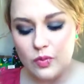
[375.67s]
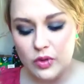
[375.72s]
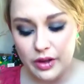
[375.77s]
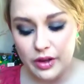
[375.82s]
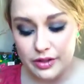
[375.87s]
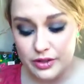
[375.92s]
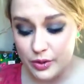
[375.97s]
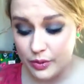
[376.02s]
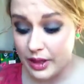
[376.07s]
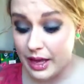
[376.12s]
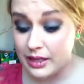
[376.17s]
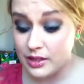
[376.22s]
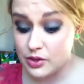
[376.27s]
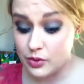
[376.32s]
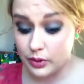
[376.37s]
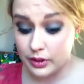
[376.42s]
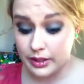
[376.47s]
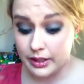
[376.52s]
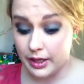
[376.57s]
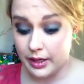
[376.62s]
So that's
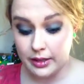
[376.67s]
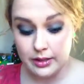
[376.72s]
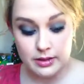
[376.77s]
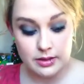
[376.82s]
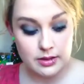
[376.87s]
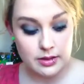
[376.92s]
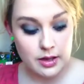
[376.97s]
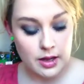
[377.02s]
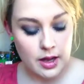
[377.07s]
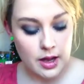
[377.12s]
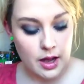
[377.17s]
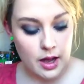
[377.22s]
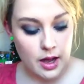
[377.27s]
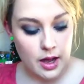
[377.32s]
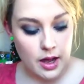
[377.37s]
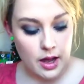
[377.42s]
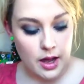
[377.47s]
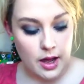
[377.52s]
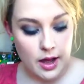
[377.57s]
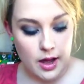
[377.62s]
really nice.
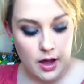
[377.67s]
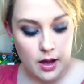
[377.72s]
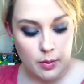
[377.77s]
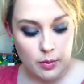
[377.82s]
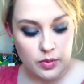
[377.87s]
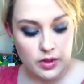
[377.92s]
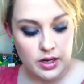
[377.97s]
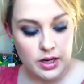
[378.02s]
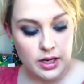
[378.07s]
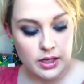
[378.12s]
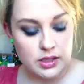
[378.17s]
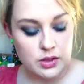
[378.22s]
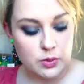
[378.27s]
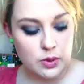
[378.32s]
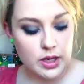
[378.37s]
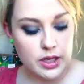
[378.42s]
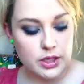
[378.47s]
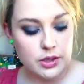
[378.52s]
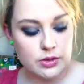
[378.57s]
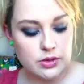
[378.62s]
The next one
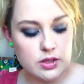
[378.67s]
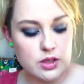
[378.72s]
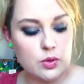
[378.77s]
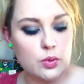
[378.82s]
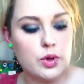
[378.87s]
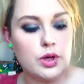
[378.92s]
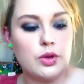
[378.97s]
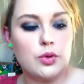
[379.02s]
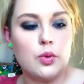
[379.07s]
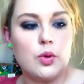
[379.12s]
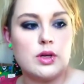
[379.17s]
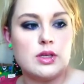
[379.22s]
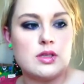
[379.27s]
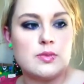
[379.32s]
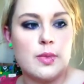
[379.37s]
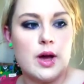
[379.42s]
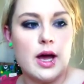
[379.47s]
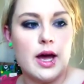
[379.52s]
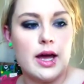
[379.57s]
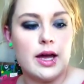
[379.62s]
I used it with was
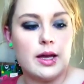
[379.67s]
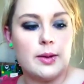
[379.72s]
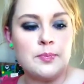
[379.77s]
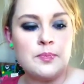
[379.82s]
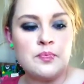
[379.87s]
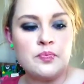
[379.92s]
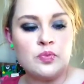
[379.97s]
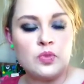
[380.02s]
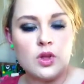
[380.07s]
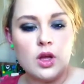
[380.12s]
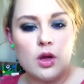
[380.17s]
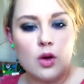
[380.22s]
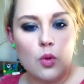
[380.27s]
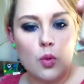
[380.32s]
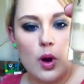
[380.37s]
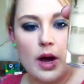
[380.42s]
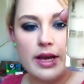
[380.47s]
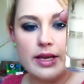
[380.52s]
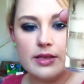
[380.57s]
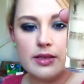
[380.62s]
my
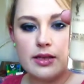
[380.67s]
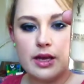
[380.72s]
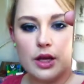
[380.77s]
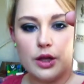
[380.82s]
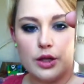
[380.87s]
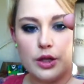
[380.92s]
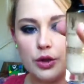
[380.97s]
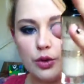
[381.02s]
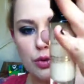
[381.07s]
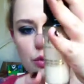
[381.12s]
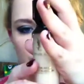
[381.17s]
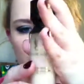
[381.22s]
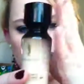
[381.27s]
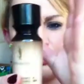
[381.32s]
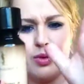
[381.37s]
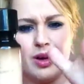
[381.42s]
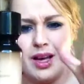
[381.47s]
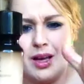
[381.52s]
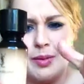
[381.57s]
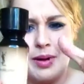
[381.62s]
YSL Youth
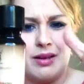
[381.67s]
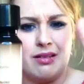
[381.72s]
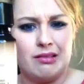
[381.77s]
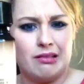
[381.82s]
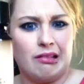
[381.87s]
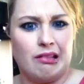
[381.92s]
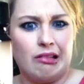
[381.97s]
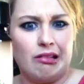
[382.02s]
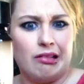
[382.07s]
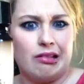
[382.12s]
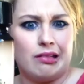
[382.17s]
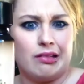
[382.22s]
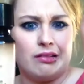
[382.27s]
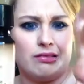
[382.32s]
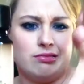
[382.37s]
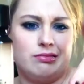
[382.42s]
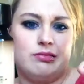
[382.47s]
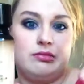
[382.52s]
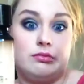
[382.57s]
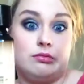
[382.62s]
my
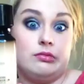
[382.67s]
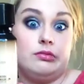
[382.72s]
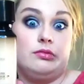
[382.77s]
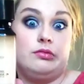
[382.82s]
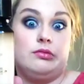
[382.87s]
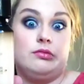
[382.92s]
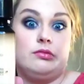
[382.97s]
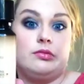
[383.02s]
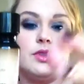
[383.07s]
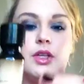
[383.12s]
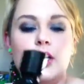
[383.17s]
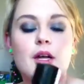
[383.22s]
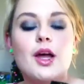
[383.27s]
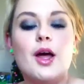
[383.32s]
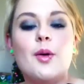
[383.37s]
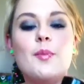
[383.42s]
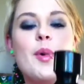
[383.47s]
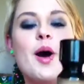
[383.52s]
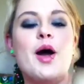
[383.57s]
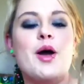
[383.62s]

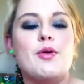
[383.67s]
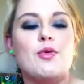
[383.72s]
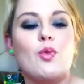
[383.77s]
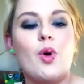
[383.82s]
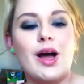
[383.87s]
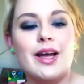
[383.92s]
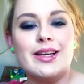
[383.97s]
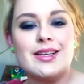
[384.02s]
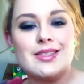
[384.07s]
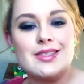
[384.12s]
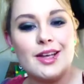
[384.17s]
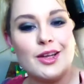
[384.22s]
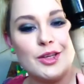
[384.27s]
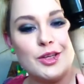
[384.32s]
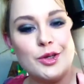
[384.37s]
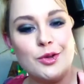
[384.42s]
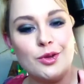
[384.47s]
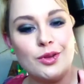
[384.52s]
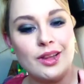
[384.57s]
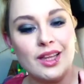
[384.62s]
YSL
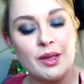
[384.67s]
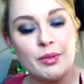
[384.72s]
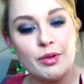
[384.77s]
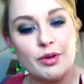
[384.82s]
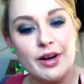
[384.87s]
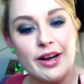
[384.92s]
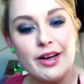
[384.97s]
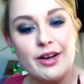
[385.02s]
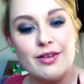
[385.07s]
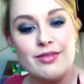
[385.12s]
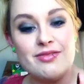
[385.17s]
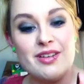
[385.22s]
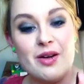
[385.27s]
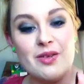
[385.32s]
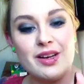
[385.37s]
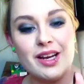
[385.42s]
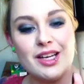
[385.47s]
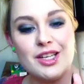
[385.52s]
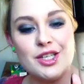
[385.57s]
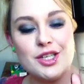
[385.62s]
Youth Liberator
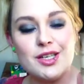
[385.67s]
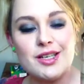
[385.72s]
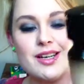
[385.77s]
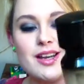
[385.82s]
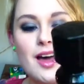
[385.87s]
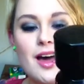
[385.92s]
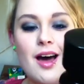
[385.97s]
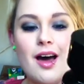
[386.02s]
Foundation.